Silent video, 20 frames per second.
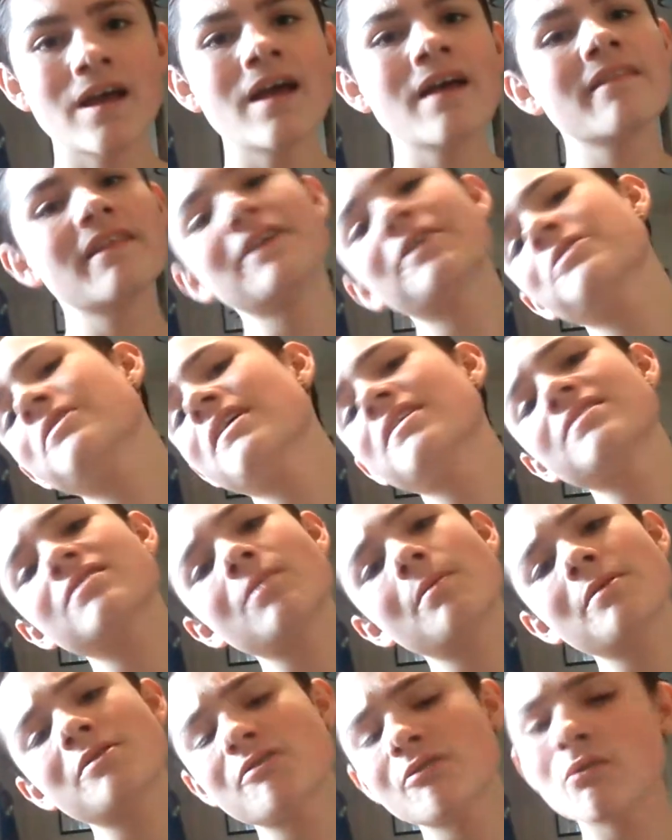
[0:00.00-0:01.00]
Thank you guys
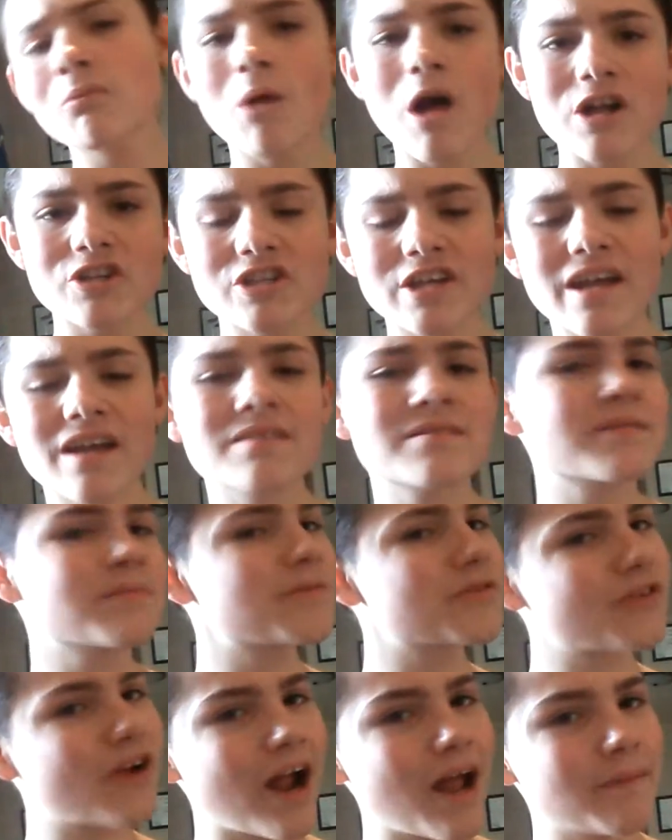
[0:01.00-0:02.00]
so much for watching and
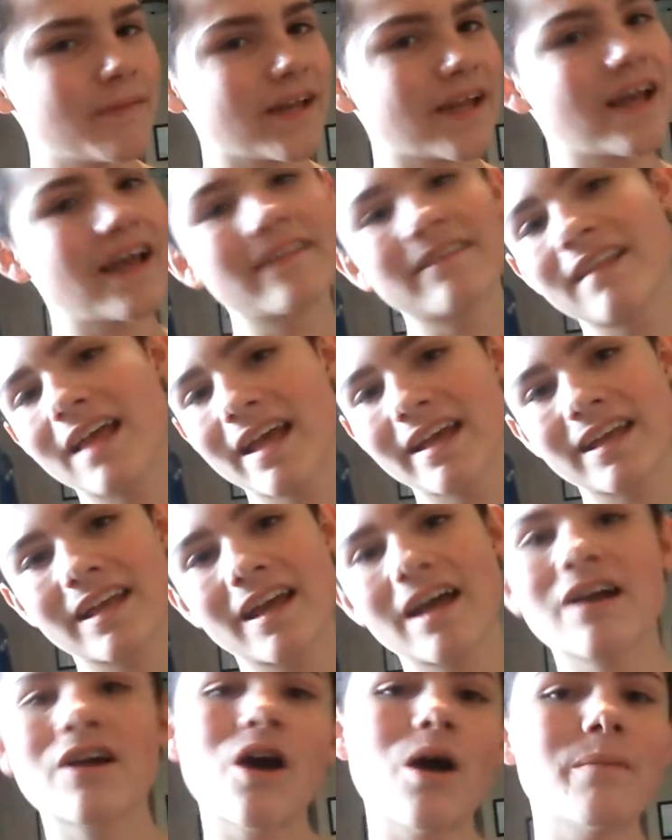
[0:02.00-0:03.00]
subscribing and
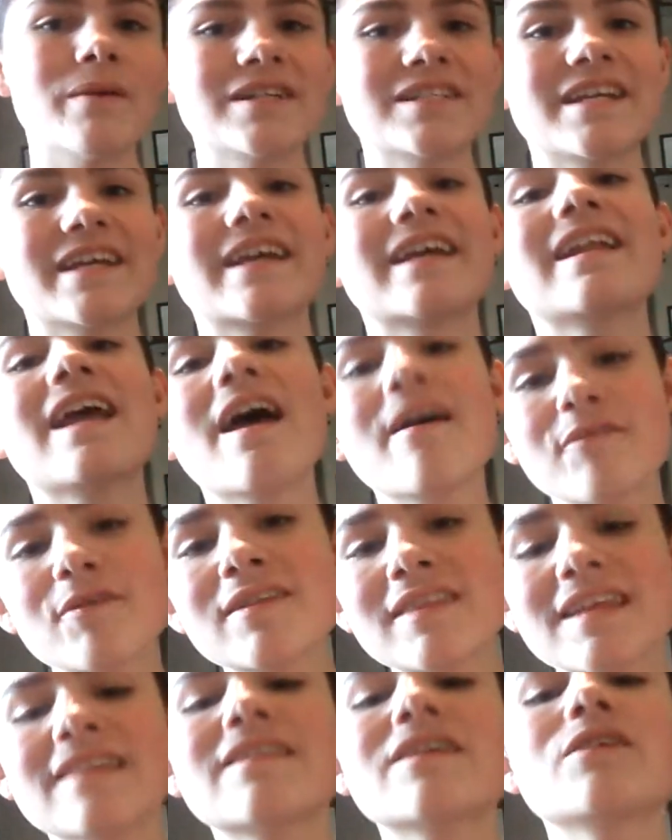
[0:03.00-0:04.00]
liking and commenting and
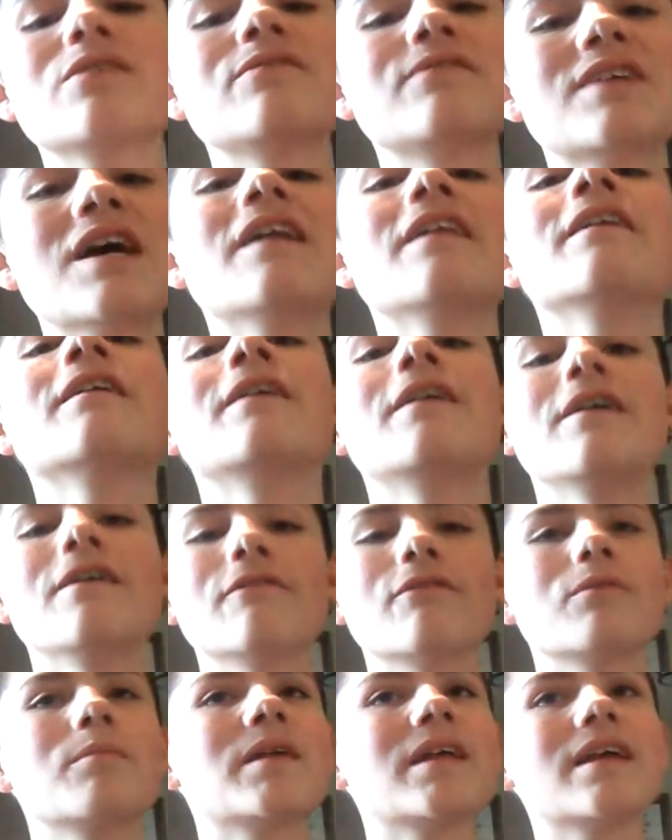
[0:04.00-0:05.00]
everything that you've done
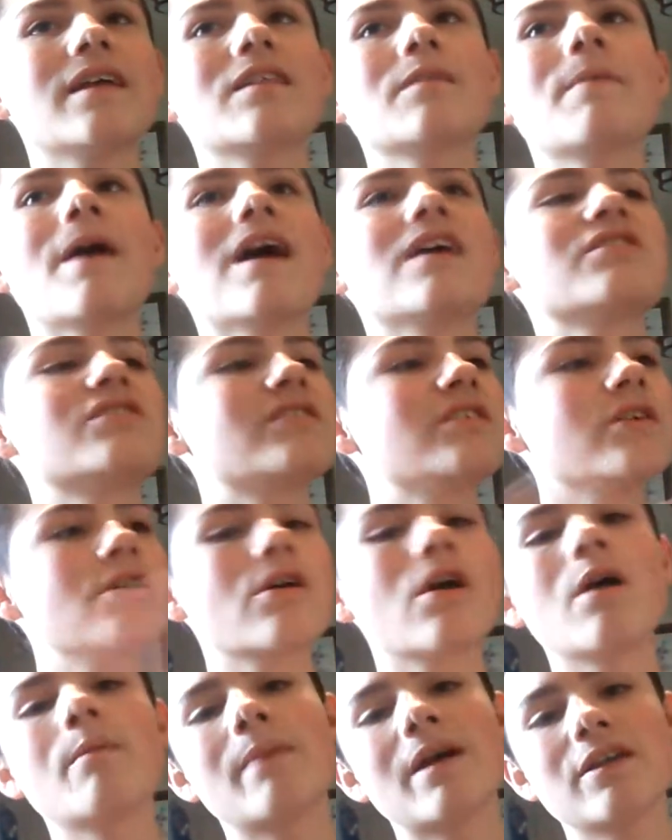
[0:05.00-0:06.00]
for me in the past
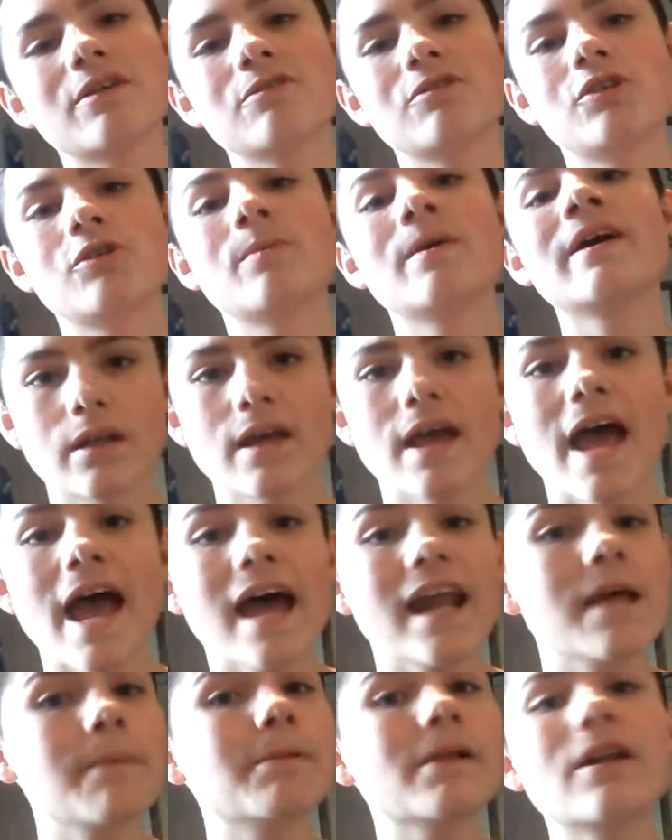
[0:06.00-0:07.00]
year on my YouTube.
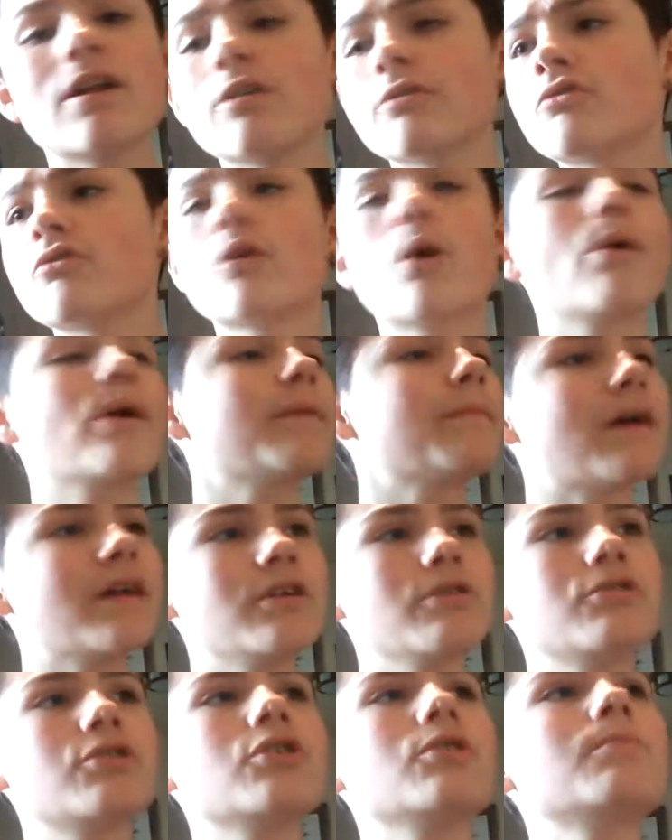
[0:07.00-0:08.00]
And I plan on growing my
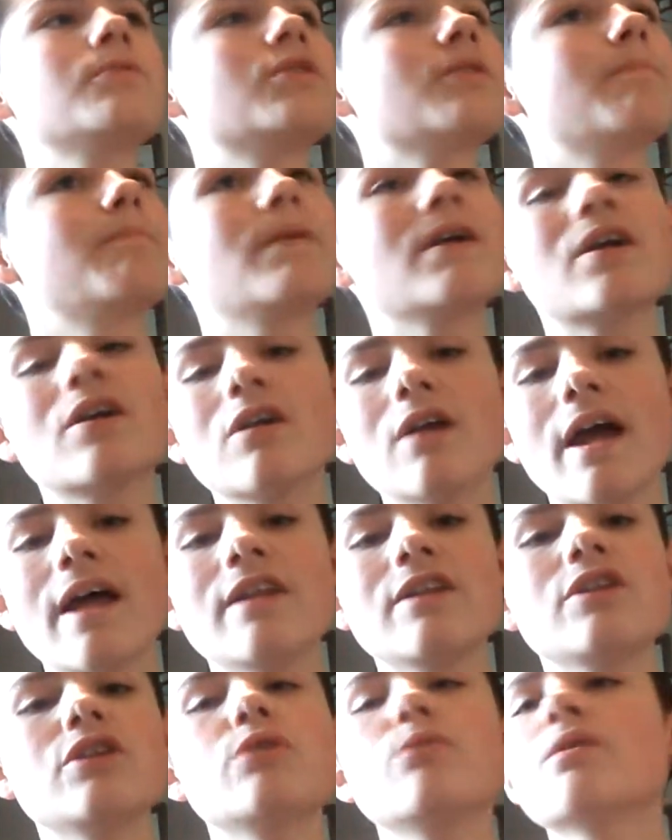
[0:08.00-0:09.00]
YouTube to bigger
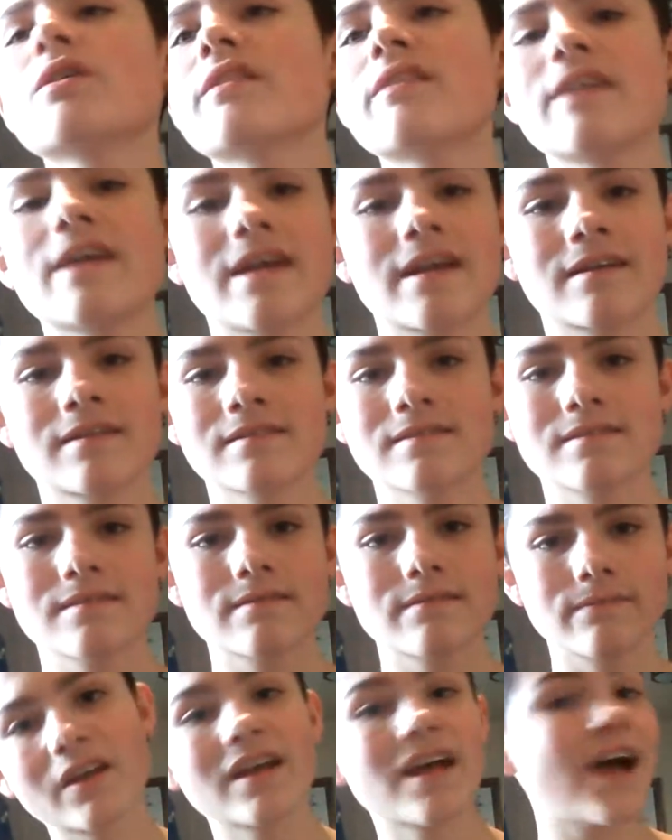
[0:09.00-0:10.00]
and newer things.
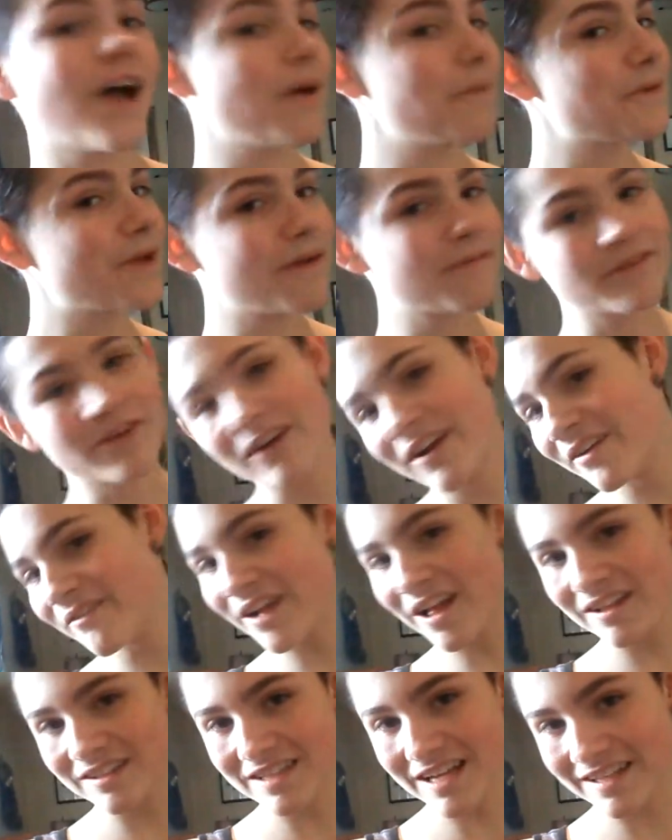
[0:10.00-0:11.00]
I hope you have a great
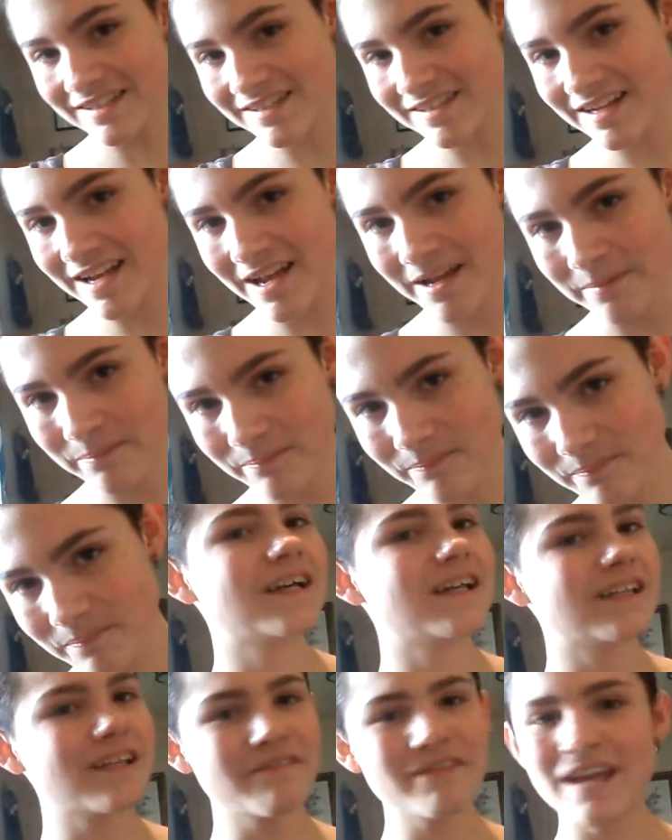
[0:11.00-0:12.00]
Valentine's Day.
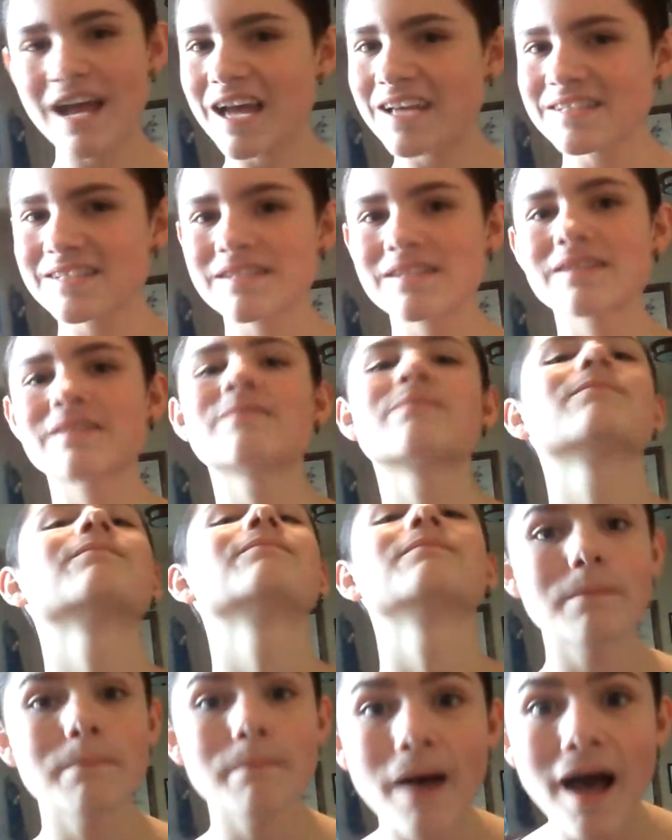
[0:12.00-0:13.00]
Love you guys.
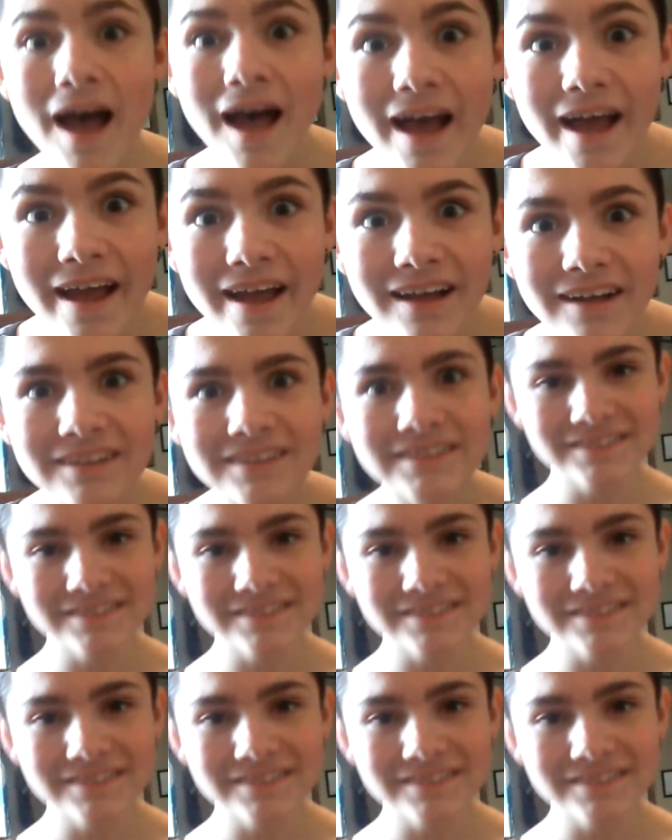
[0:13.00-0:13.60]
Bye.